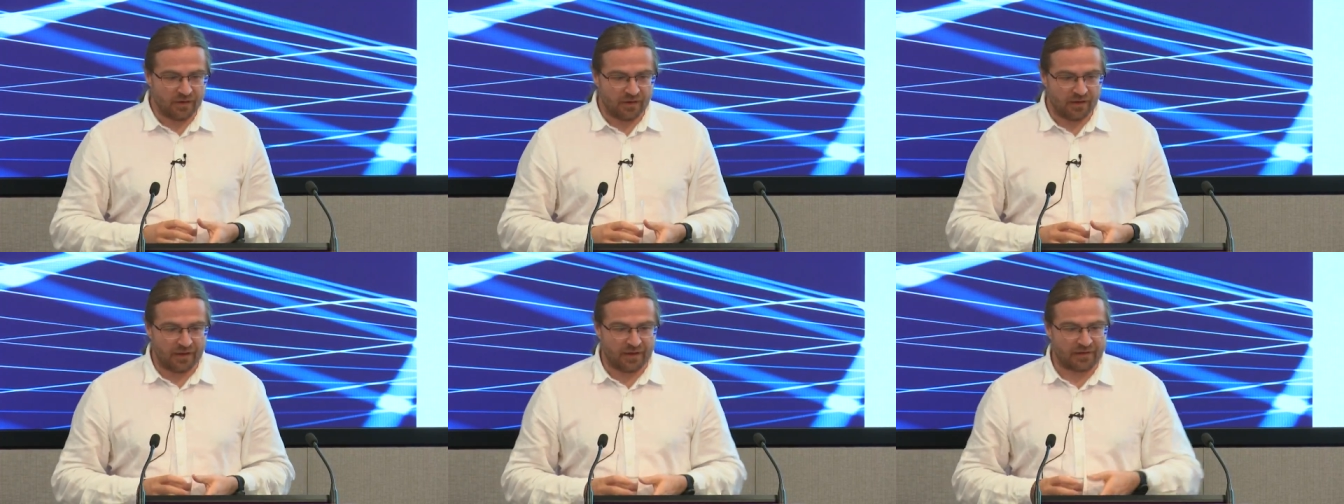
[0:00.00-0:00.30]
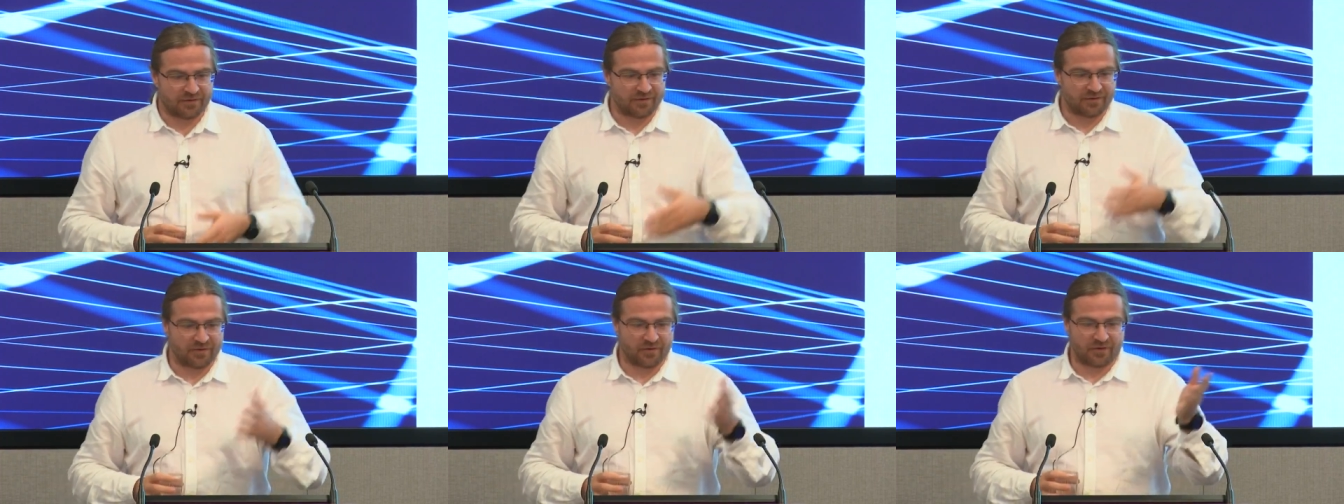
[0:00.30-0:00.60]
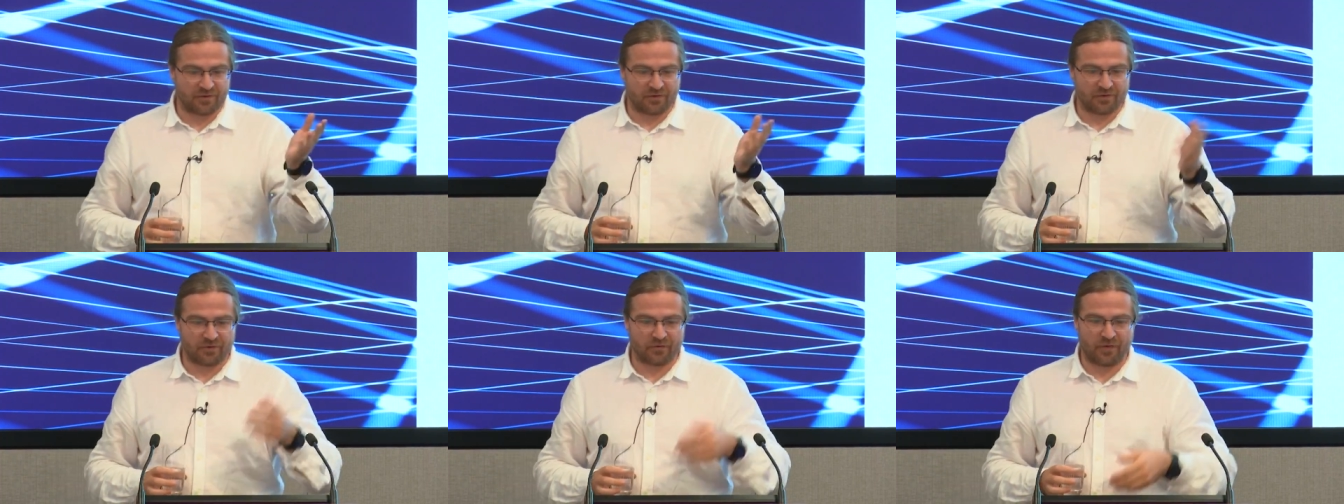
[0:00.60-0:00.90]
and in a lot
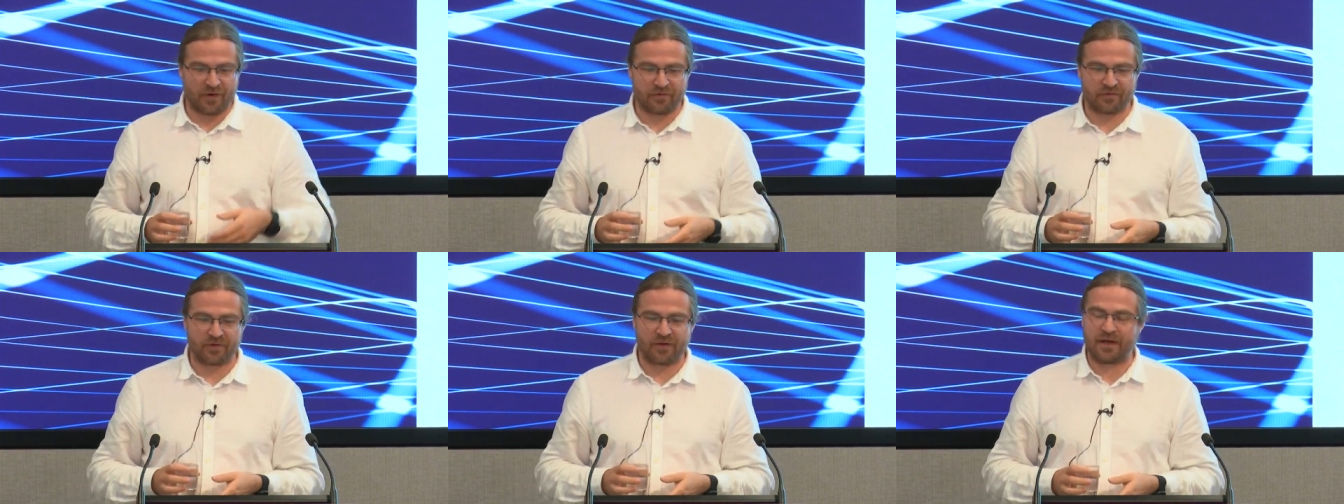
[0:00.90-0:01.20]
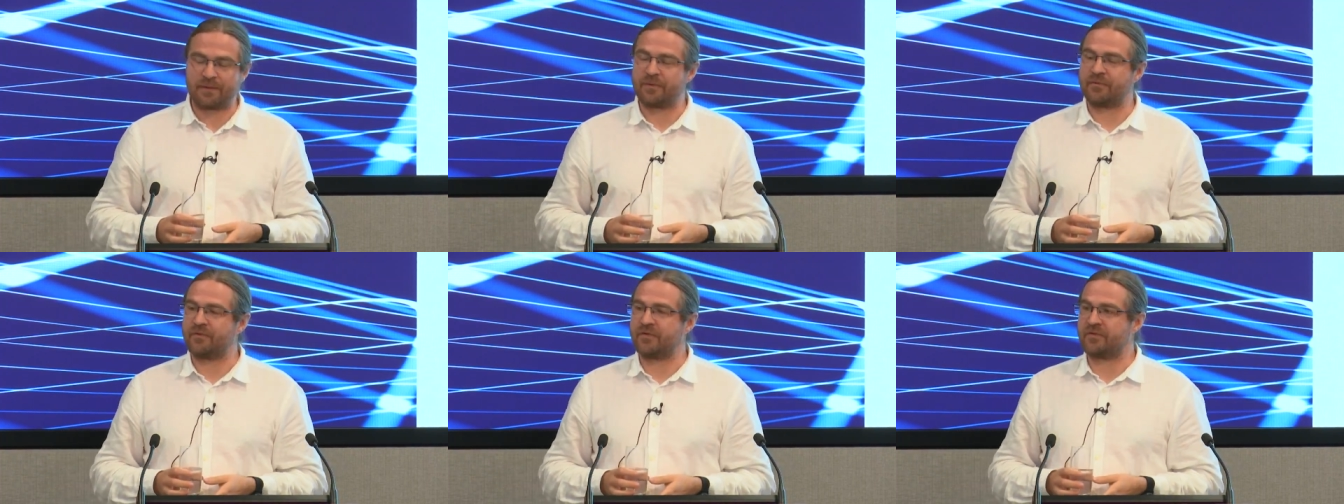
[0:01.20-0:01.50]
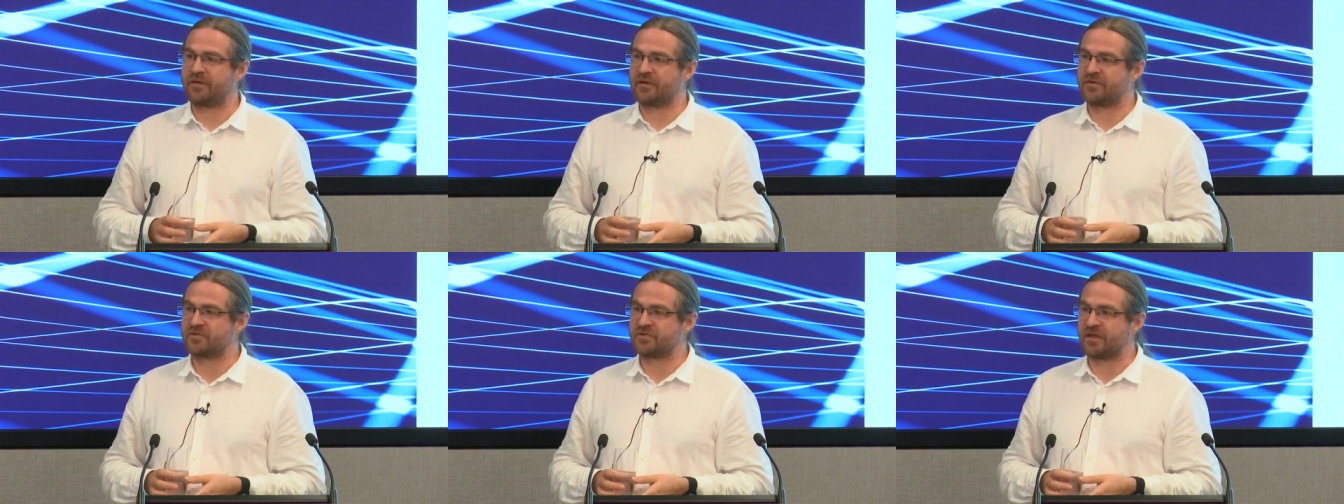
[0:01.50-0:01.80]
of other
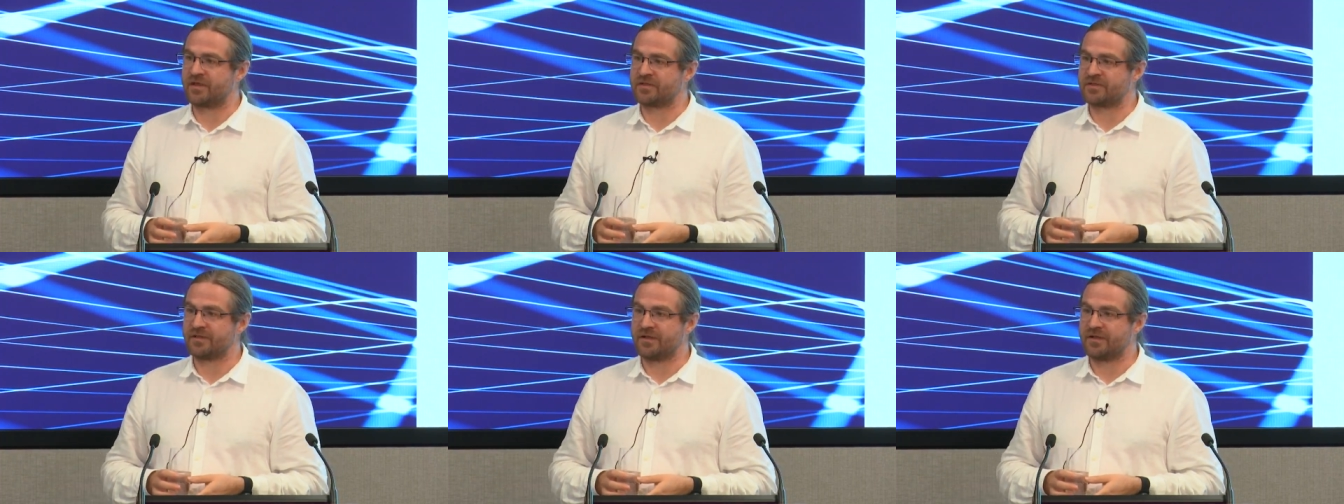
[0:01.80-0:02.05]
IPv6 chat.